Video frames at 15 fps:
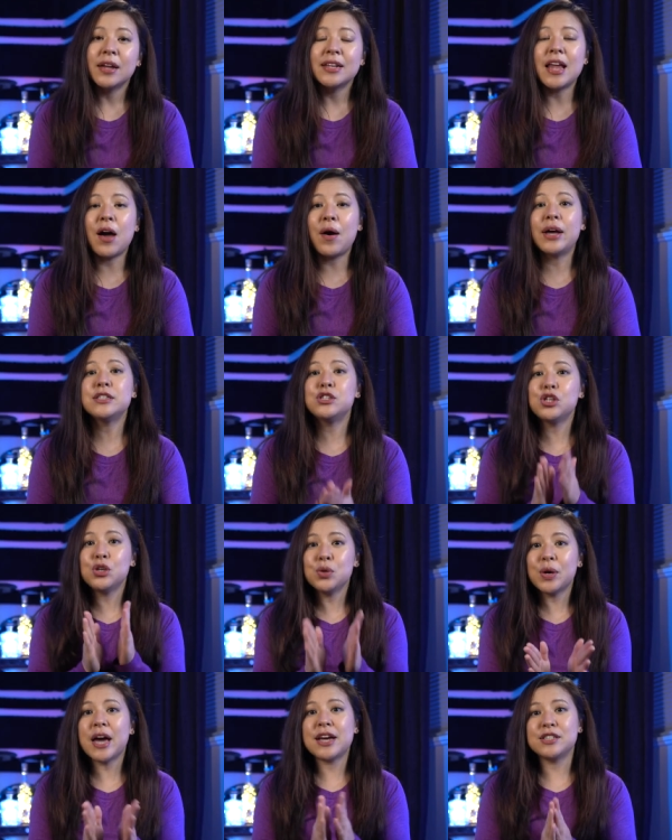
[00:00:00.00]
Now, as
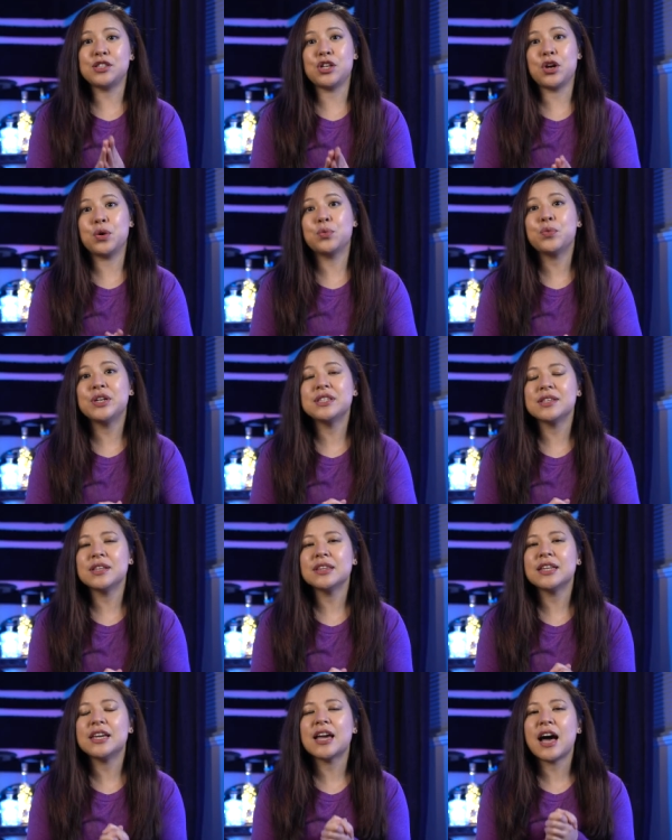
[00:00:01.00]
you guys know,
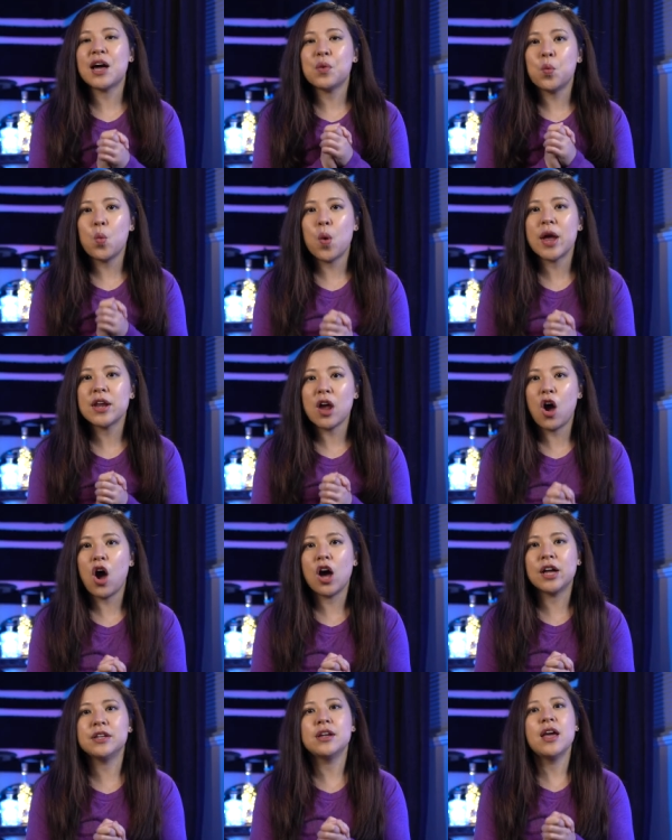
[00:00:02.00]
recently I went
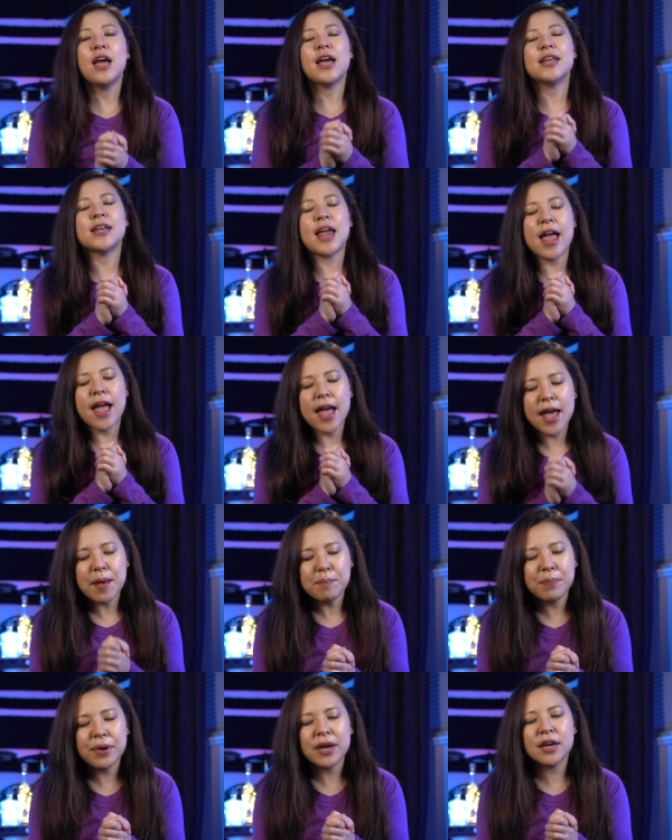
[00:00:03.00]
on an
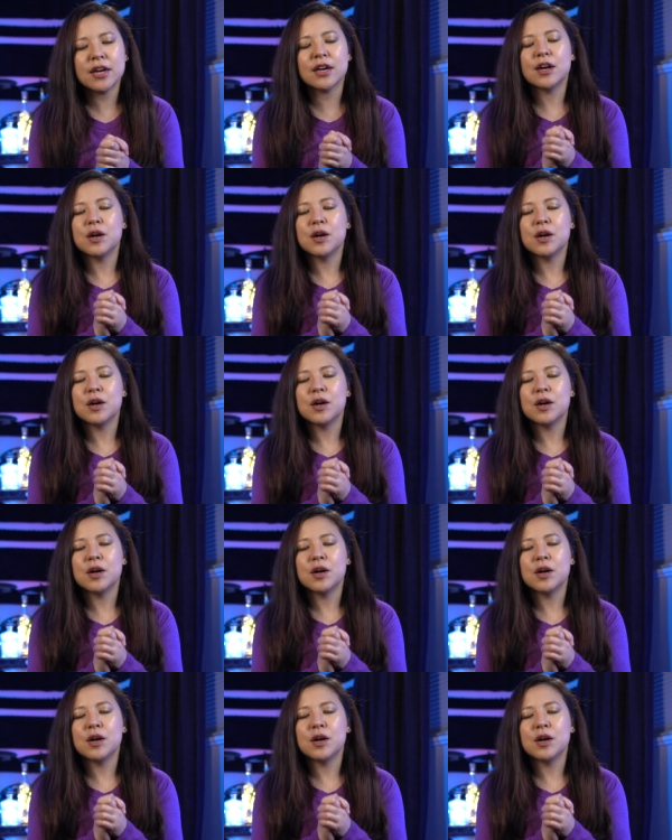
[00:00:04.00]
epic